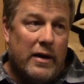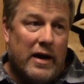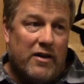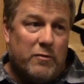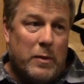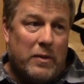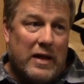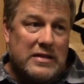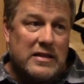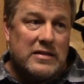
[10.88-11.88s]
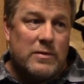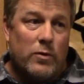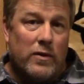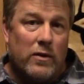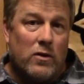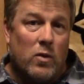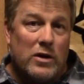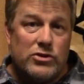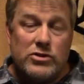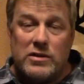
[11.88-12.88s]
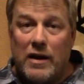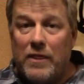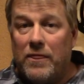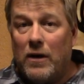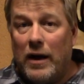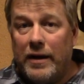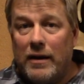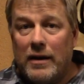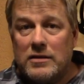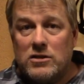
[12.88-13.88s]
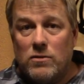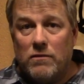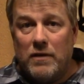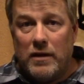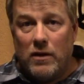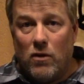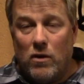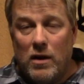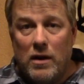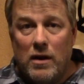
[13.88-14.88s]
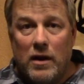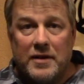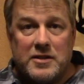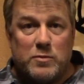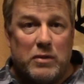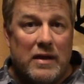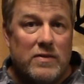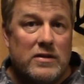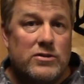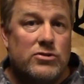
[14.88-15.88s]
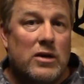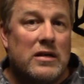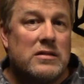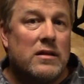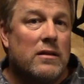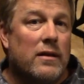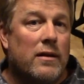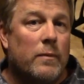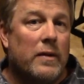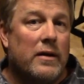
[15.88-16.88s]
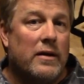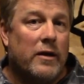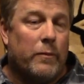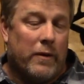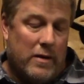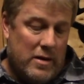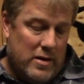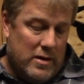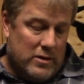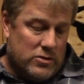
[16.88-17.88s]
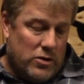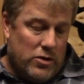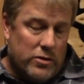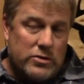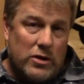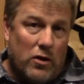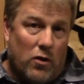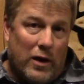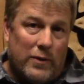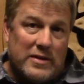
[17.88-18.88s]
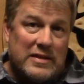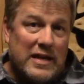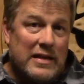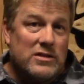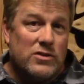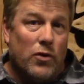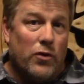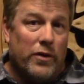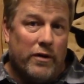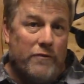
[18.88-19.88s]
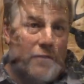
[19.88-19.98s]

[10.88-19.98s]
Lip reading: I have people asking some really good questions, and I thought, let's do a video and explain this just a little bit deeper. So years ago, I would test doe urine in